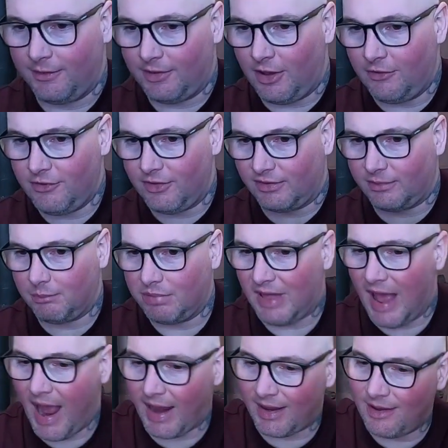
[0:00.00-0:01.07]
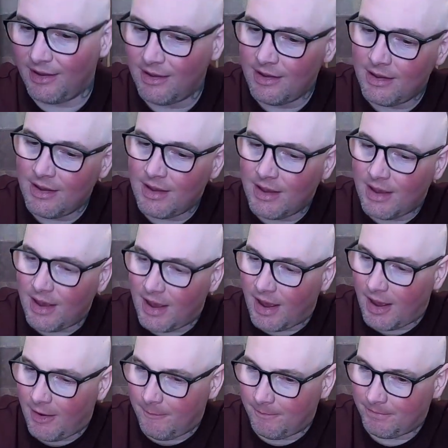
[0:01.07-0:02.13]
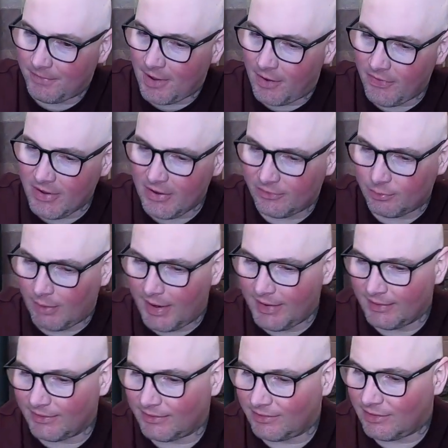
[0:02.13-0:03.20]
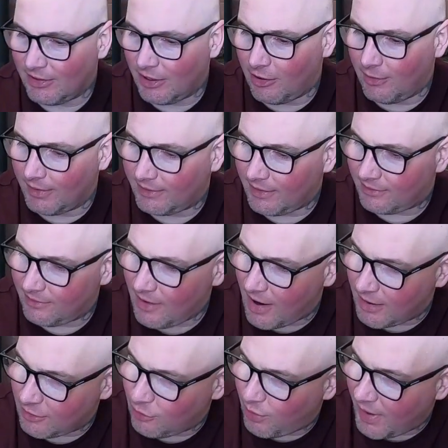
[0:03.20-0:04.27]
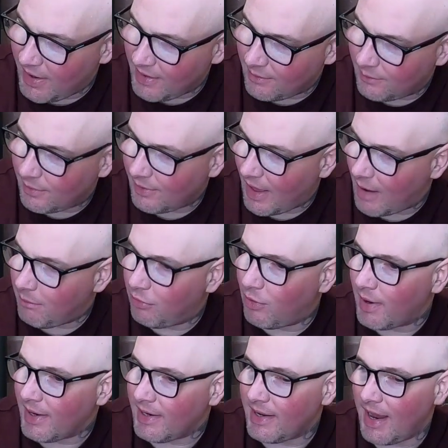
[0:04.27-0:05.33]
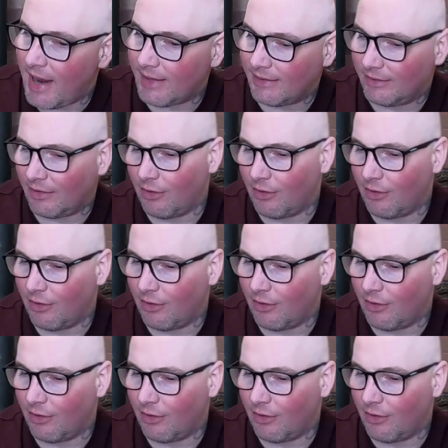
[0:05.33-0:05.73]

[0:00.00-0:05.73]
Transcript: It was all just black. On these ones, you know, it's not quite to that point yet.